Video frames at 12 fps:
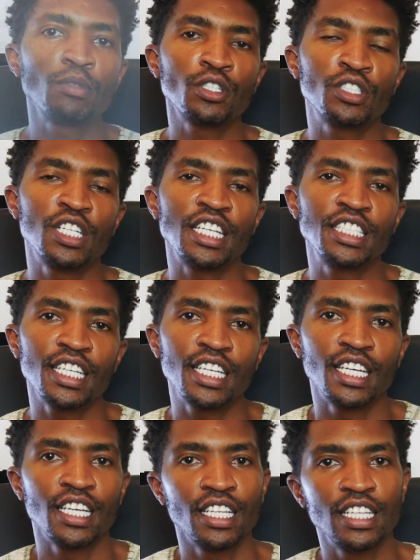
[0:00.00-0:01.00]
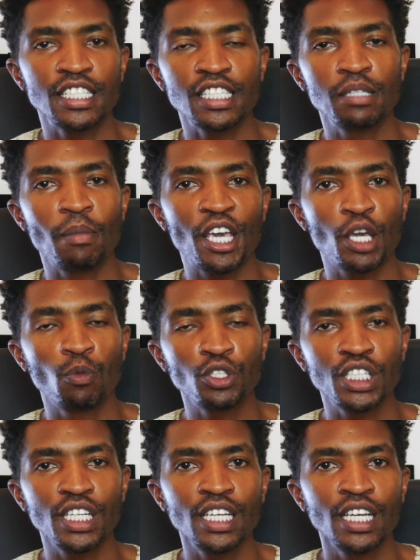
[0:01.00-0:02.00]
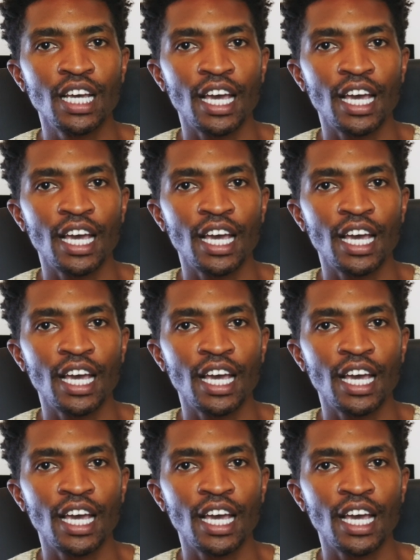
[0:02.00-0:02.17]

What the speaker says: to Tunacheki. This is Mike Mushi,